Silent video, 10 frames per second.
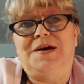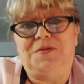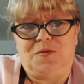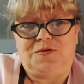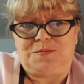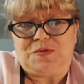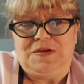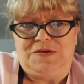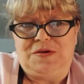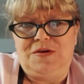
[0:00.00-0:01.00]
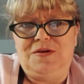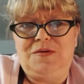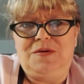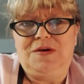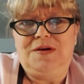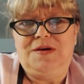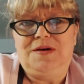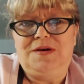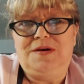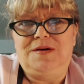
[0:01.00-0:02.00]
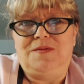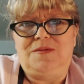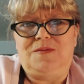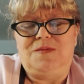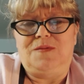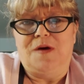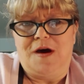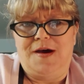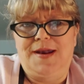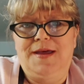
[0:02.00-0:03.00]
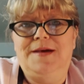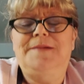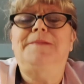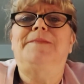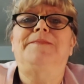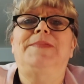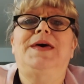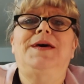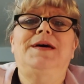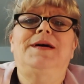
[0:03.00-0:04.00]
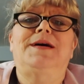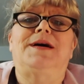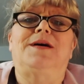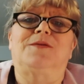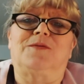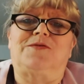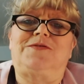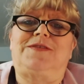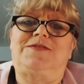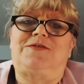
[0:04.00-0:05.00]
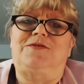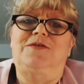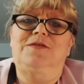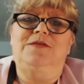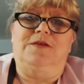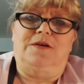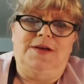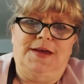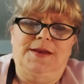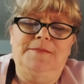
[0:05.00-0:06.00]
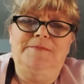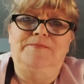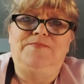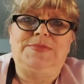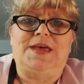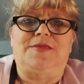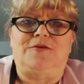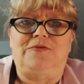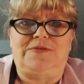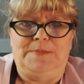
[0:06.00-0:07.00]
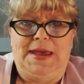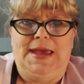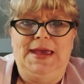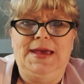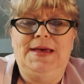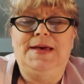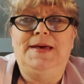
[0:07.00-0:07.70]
older brother, Ron, an older sister, Darlene. Then there's me.